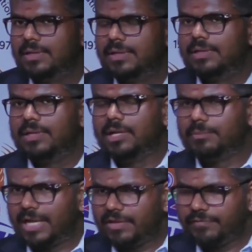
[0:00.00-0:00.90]
In
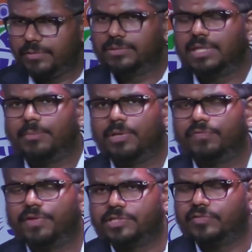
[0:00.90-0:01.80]
my view, the coming of
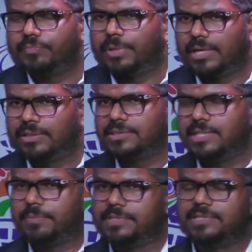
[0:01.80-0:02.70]
age of Bharat is
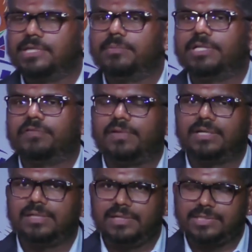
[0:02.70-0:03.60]
represented by the fact
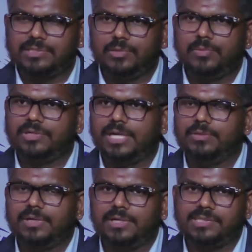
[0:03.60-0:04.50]
that it is no more trying to
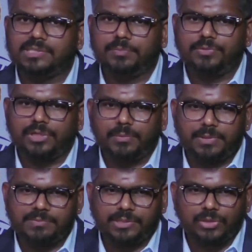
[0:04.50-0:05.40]
address the
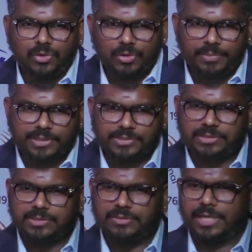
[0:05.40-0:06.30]
problems at home, it is
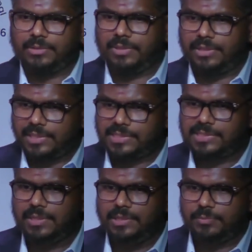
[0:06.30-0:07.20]
also trying to
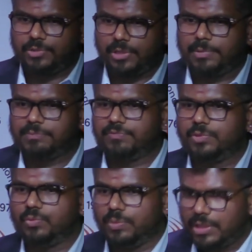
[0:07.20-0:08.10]
address the problems of the
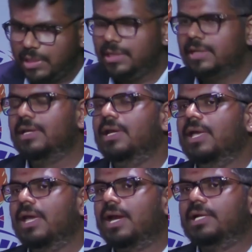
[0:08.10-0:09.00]
world
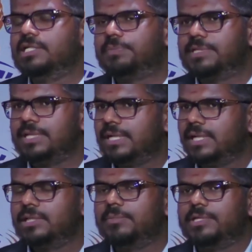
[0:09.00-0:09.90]
and is presenting
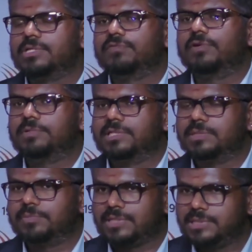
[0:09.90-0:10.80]
the best of options
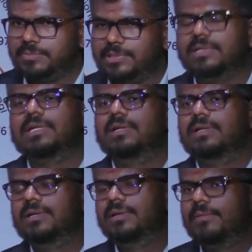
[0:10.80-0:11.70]
possible
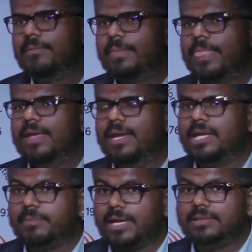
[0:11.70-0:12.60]
in a
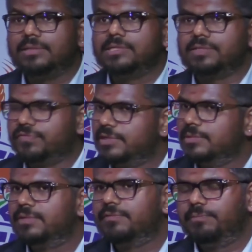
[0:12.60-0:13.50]
manner that is affordable,
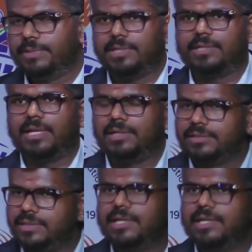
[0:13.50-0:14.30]
be it healthcare,